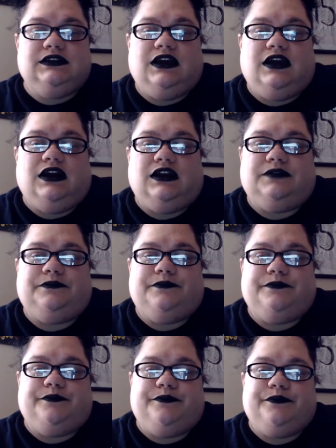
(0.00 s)
um,
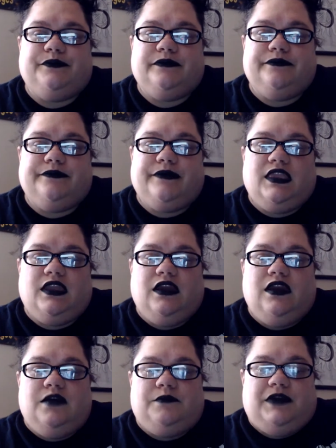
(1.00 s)

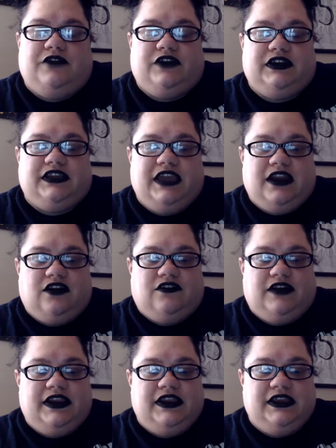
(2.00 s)
my friend
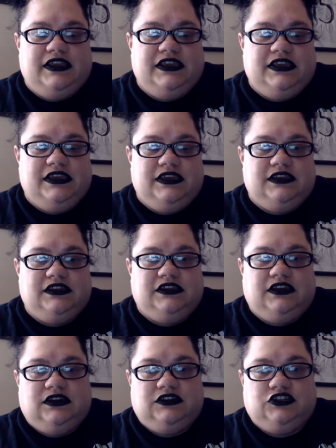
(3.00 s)
Carrie. He
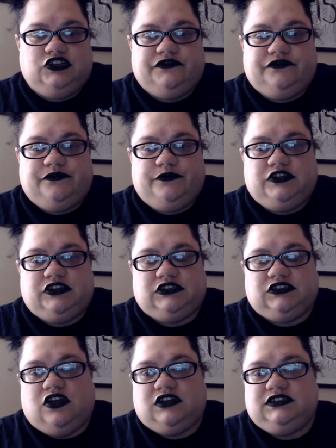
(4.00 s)
just
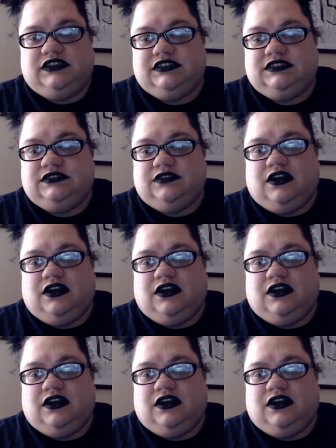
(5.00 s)
lost his